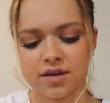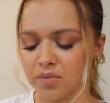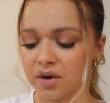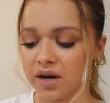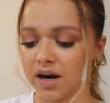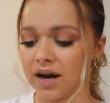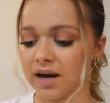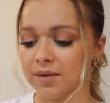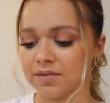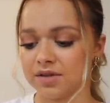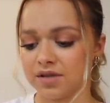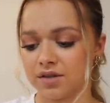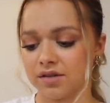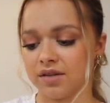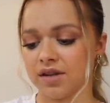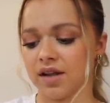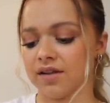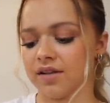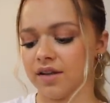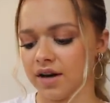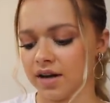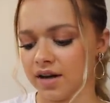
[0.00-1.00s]
But I'm so
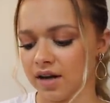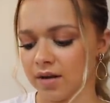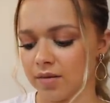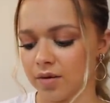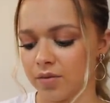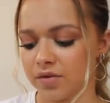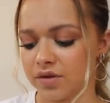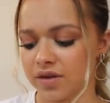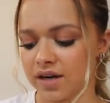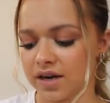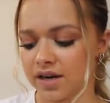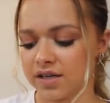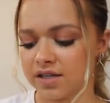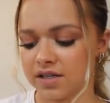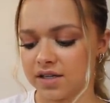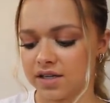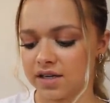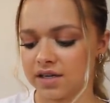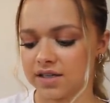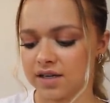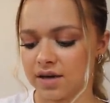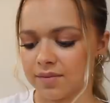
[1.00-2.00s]
glad that I came up with that
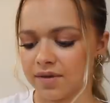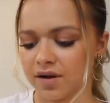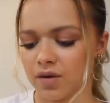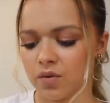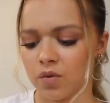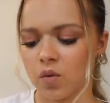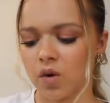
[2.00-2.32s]
idea because I'm like,